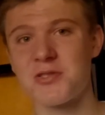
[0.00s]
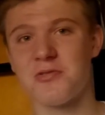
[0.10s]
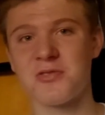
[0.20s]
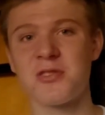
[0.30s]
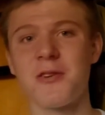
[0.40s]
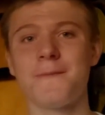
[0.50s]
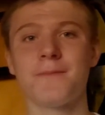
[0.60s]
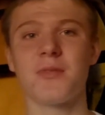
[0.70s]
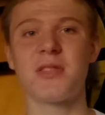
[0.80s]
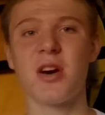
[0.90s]
of shoes. So
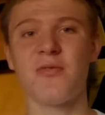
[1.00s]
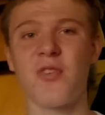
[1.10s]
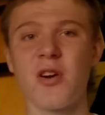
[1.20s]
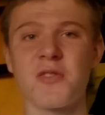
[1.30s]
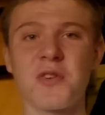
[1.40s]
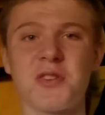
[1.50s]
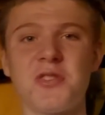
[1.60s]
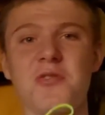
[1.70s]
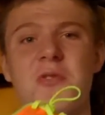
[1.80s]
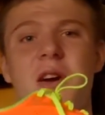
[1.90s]
without further
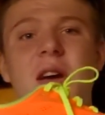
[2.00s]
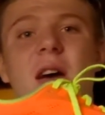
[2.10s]
ado,